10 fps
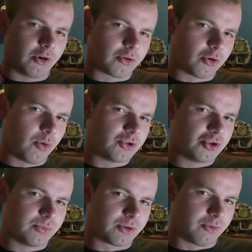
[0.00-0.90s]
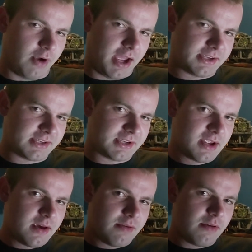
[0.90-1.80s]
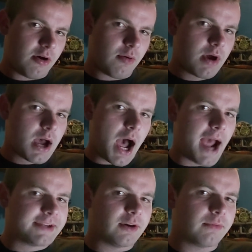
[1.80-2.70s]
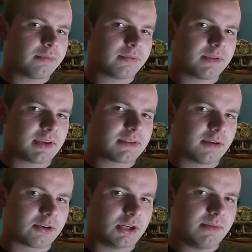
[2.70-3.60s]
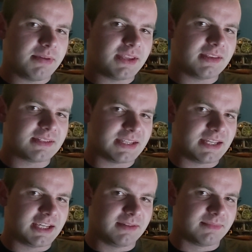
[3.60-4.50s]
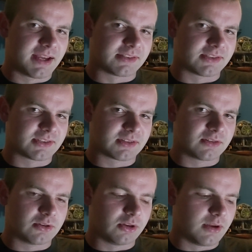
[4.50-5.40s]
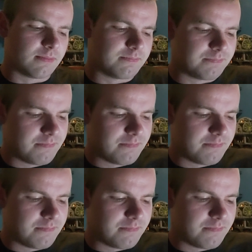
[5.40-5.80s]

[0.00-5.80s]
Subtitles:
are going to regress, though, I don't think they're gonna be the team that's gonna